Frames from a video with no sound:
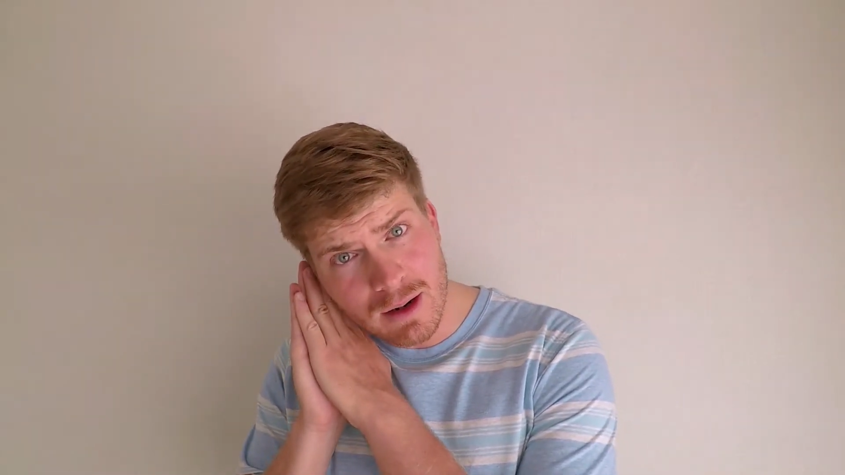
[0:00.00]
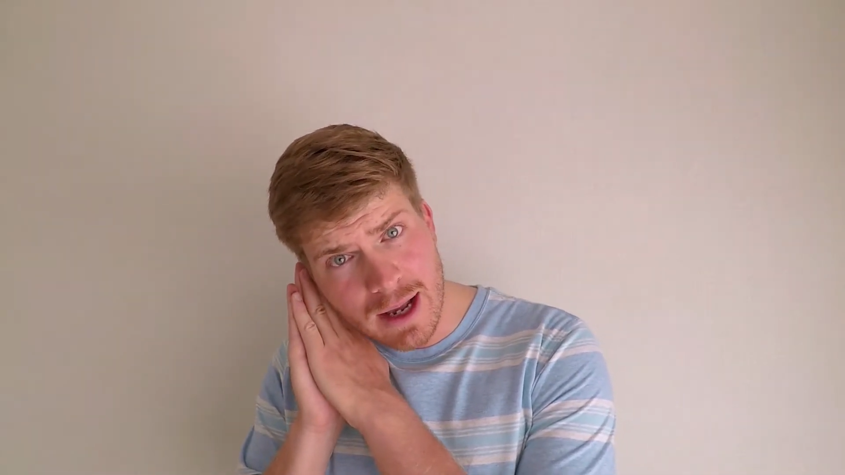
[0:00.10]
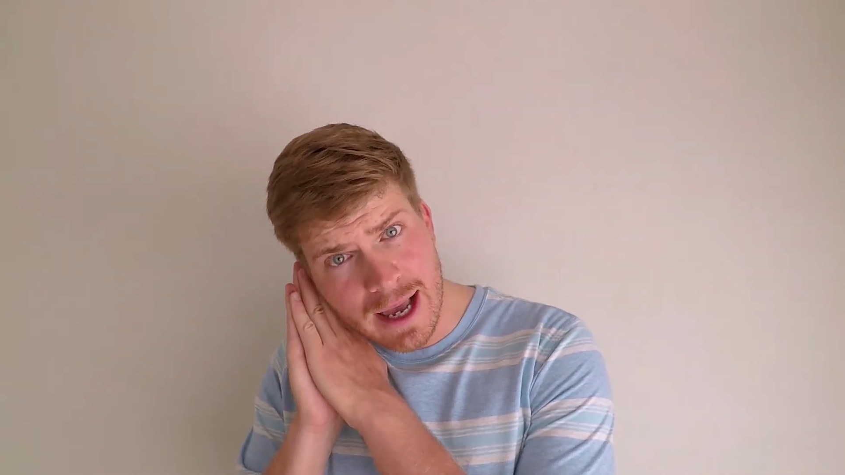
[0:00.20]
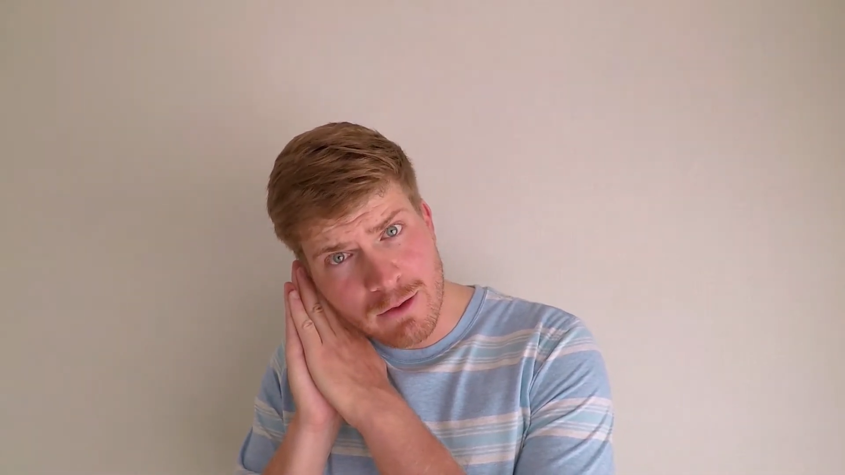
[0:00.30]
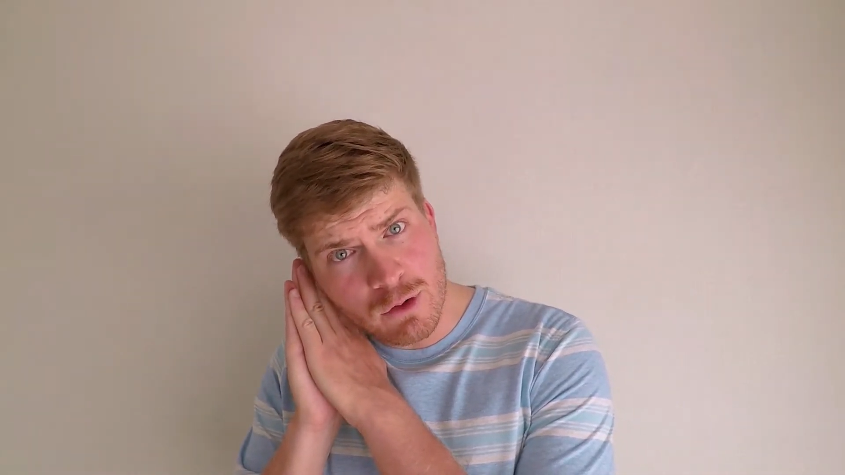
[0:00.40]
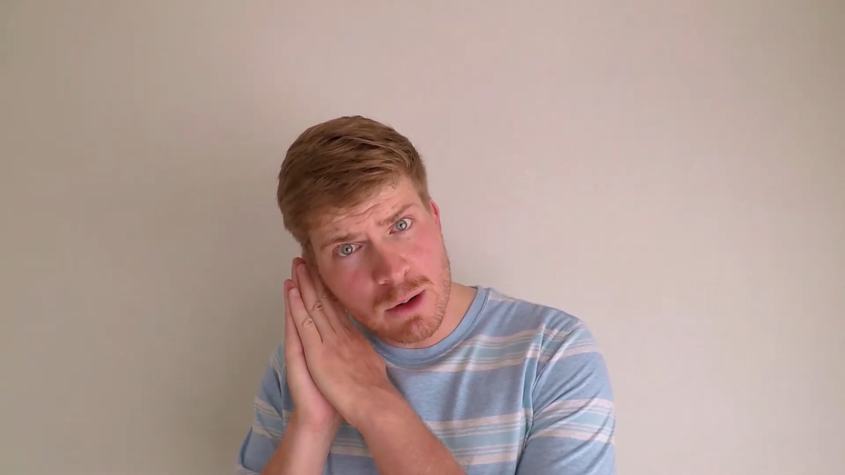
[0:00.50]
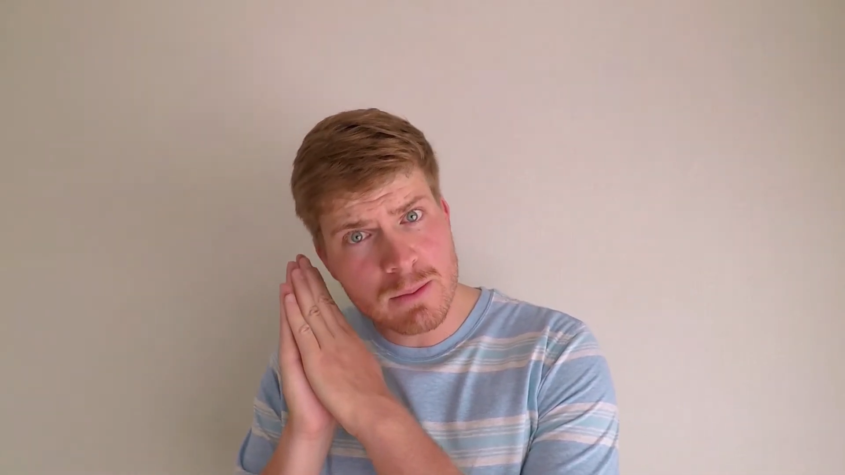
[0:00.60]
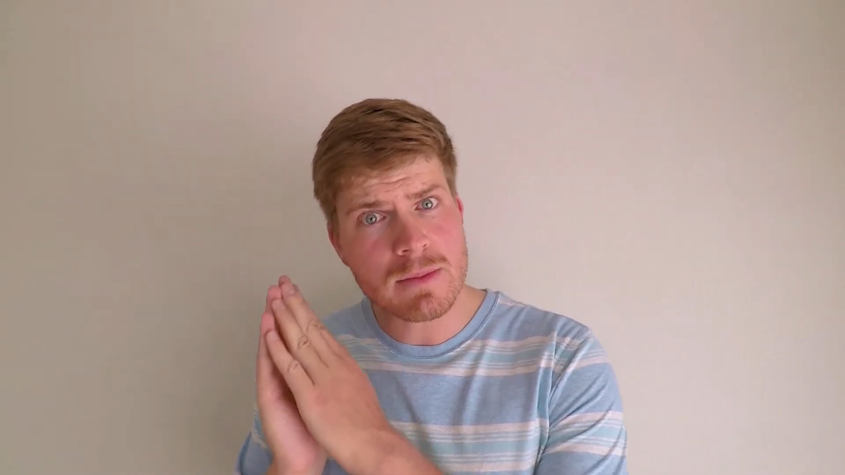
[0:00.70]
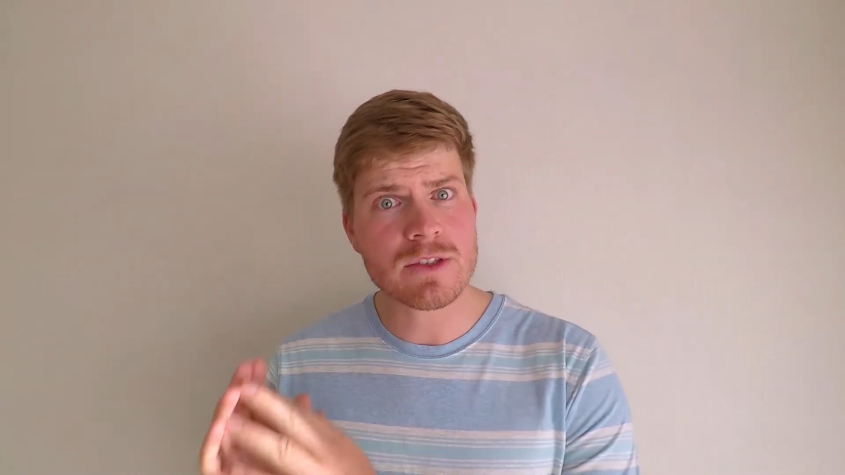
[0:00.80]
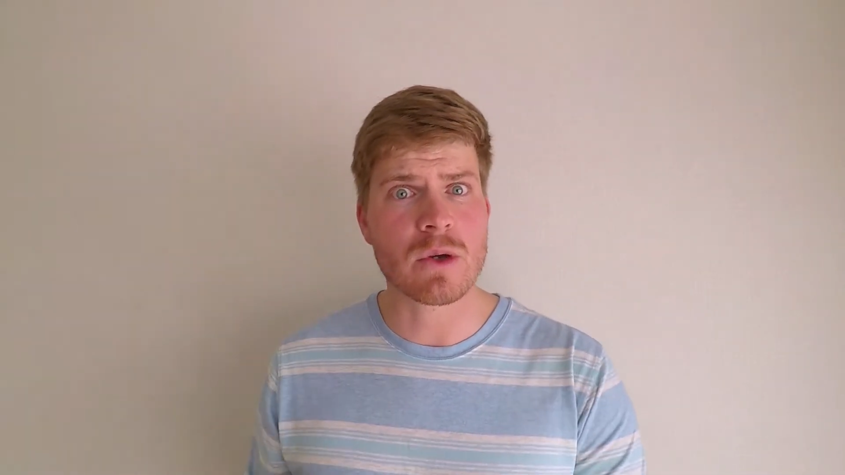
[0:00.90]

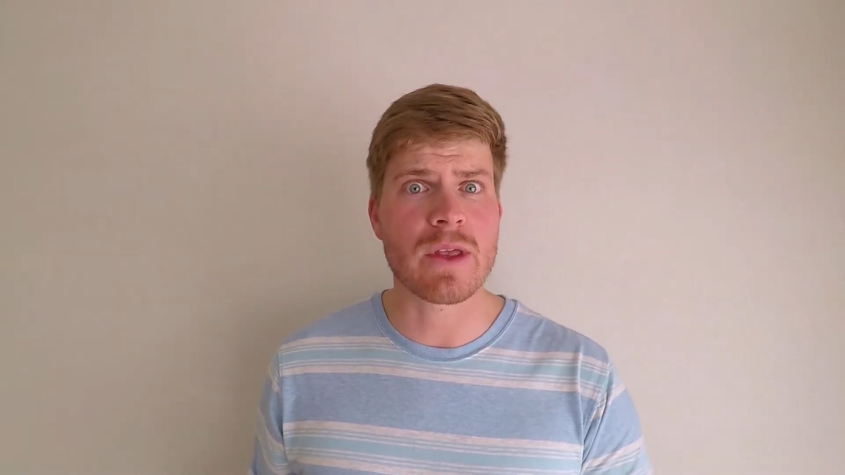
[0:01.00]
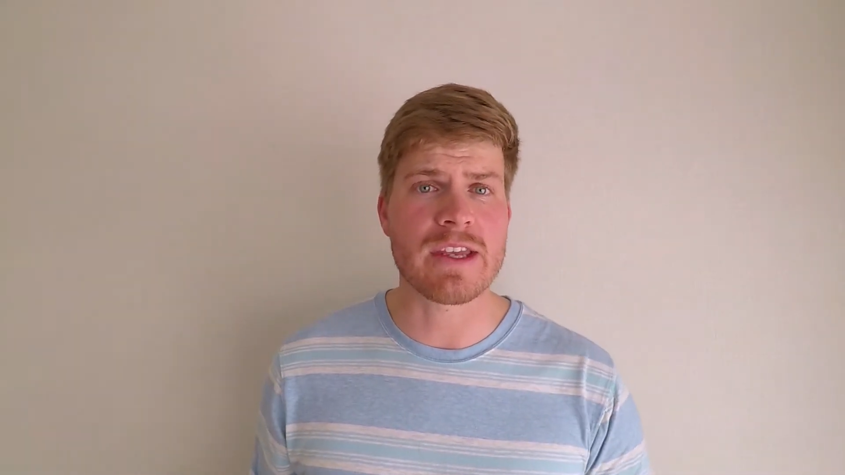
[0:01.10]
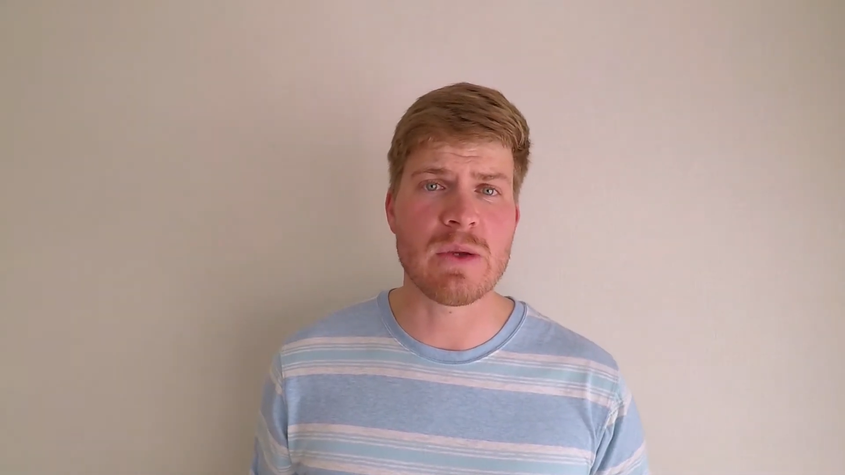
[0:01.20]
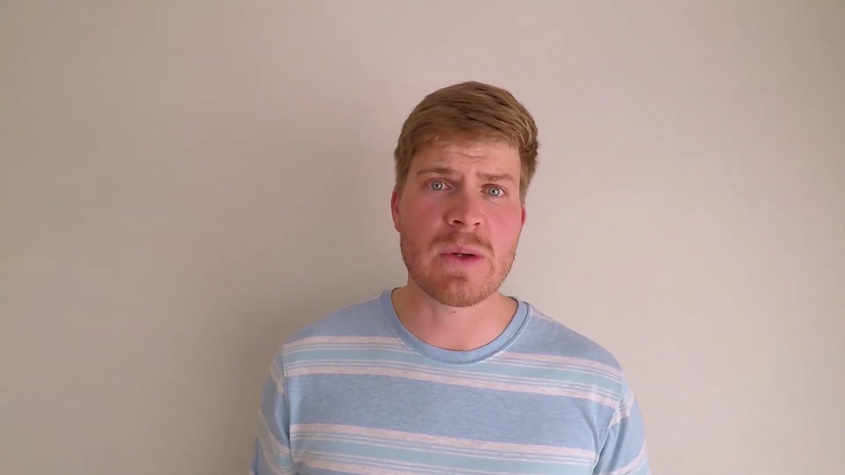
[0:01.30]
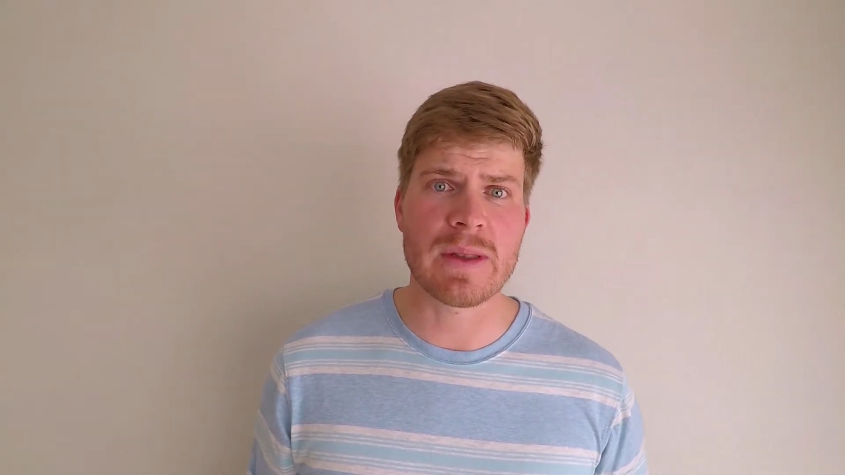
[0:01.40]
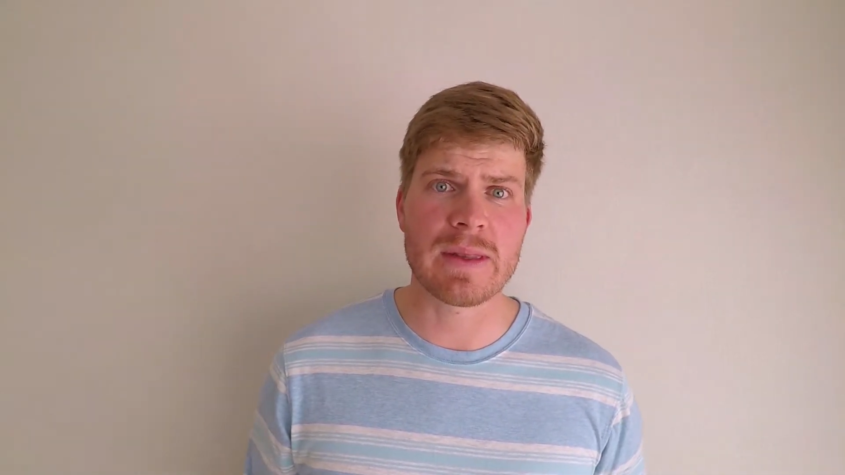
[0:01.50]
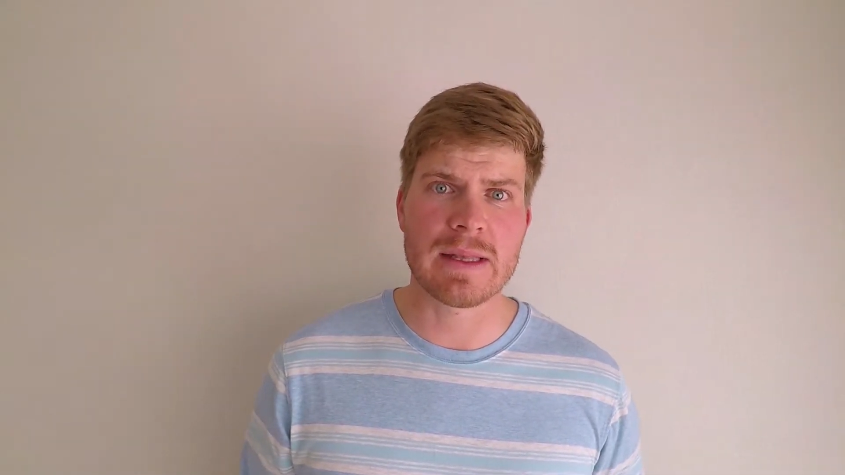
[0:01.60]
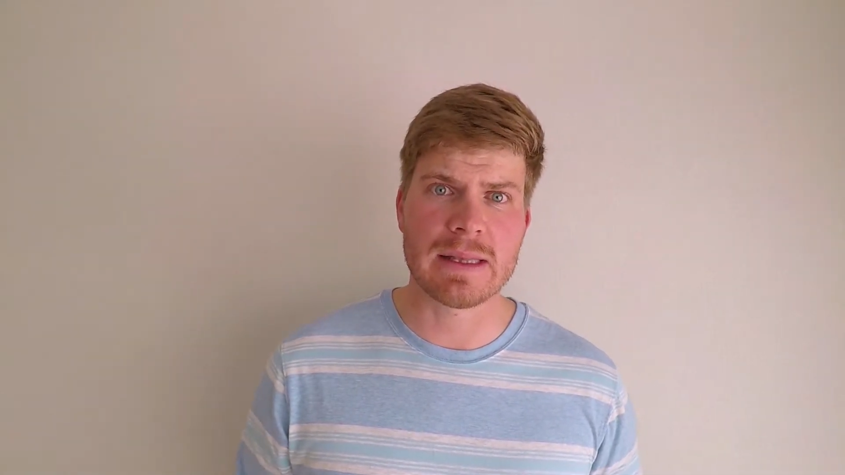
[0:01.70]
headroom so that you can